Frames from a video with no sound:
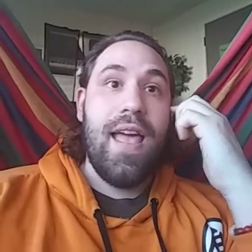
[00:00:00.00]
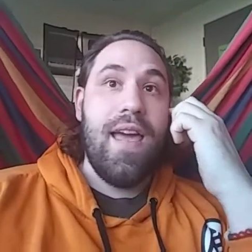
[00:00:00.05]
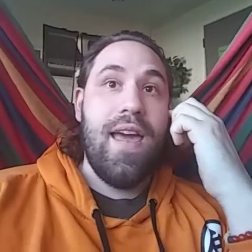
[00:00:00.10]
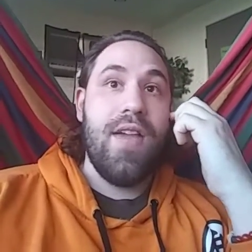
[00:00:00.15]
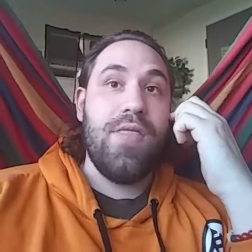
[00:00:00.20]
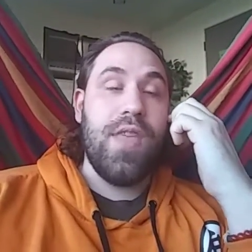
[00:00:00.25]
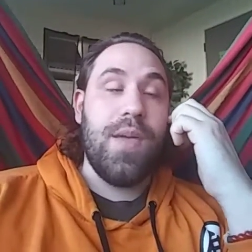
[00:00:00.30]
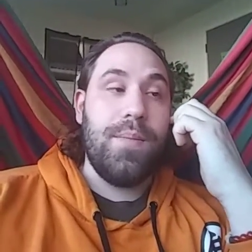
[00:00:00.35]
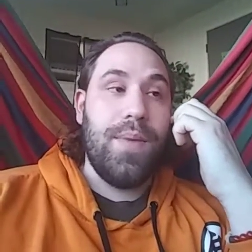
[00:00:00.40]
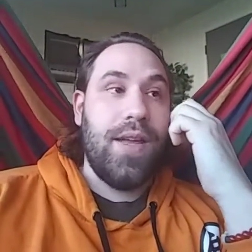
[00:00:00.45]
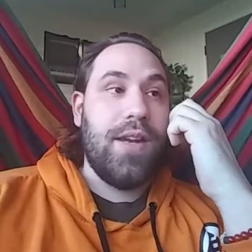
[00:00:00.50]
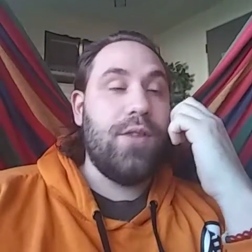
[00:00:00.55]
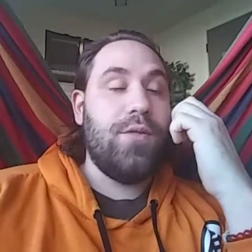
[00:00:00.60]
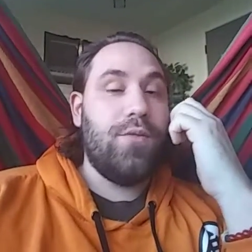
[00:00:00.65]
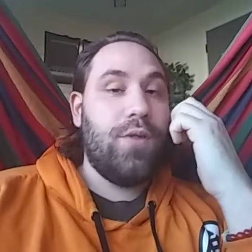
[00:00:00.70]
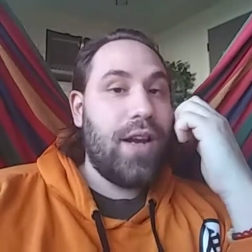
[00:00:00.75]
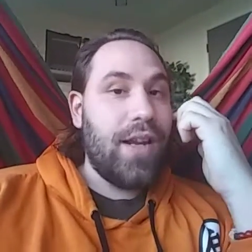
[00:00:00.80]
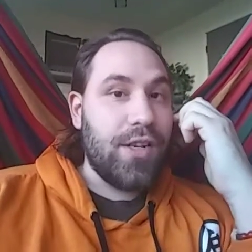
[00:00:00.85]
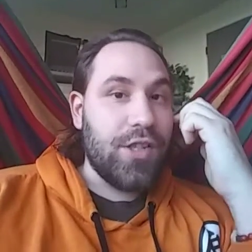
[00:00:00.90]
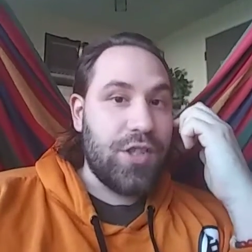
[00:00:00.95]
and they made it
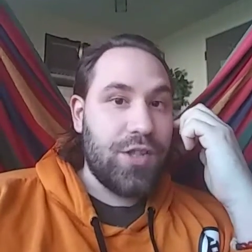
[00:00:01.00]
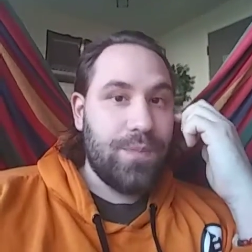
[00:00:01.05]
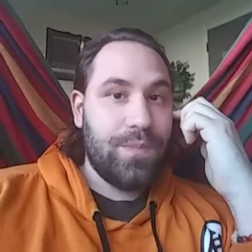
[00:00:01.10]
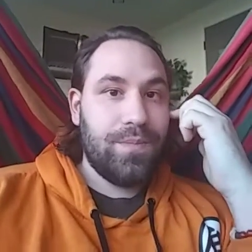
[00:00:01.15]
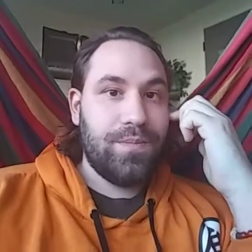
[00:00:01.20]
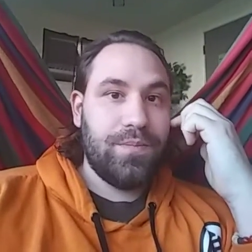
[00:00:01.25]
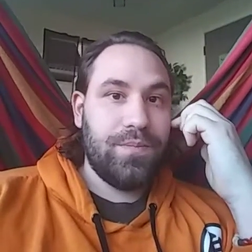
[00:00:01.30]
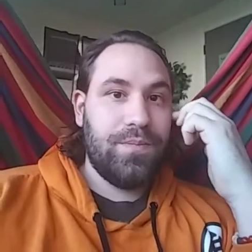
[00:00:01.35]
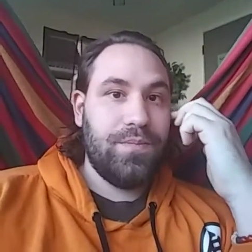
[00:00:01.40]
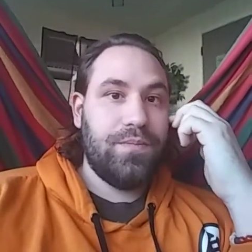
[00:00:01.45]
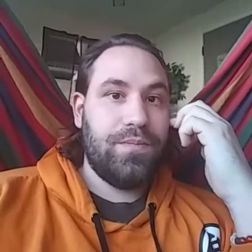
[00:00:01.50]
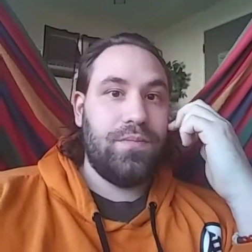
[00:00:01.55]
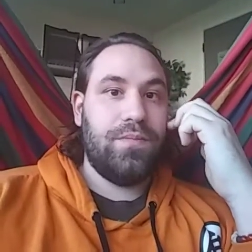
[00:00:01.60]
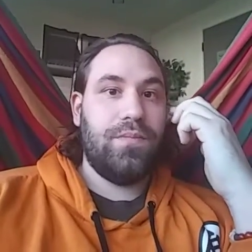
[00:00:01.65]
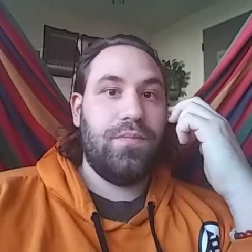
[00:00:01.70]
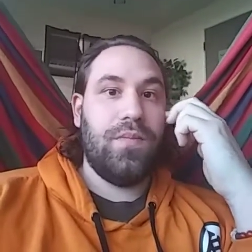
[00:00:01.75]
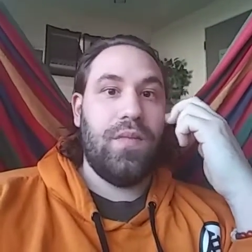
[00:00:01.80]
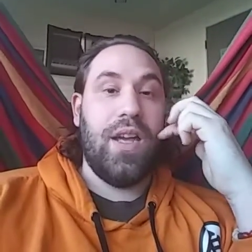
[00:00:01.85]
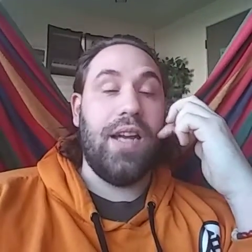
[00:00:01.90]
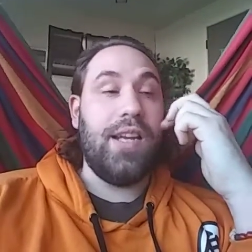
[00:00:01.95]
Rage.
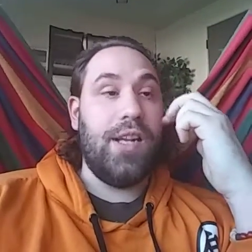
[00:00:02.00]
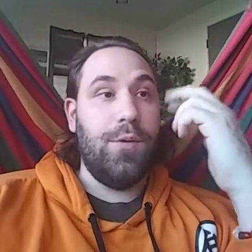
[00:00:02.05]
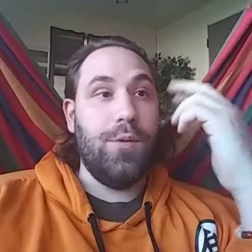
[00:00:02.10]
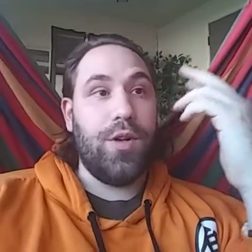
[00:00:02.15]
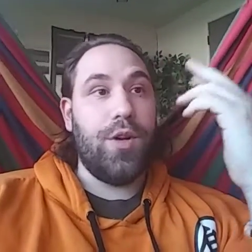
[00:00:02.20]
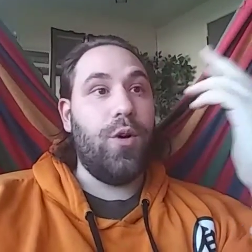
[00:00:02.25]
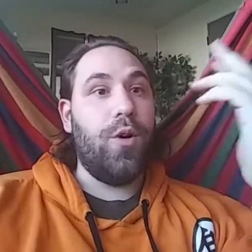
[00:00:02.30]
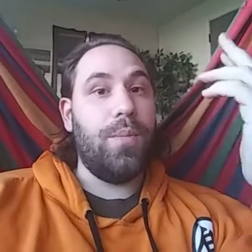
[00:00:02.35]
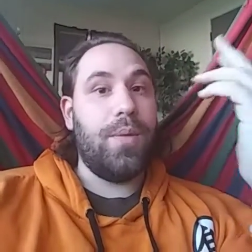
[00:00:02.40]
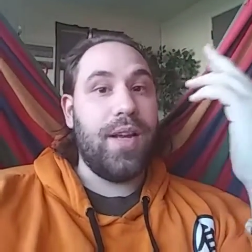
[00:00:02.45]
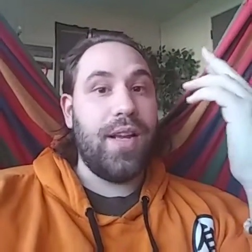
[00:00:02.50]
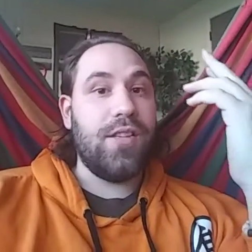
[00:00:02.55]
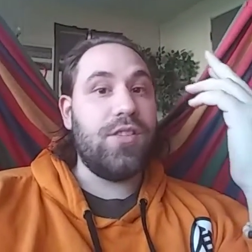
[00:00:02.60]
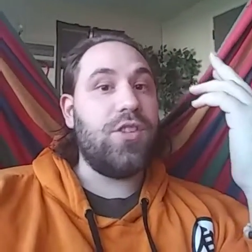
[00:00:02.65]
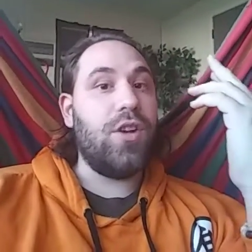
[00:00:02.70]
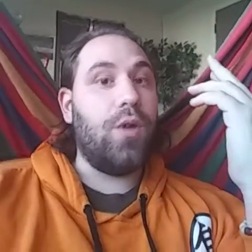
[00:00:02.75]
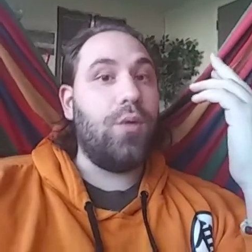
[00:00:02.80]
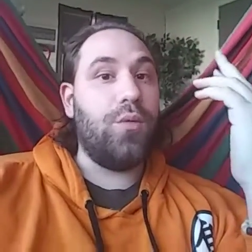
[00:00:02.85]
And he would go up against a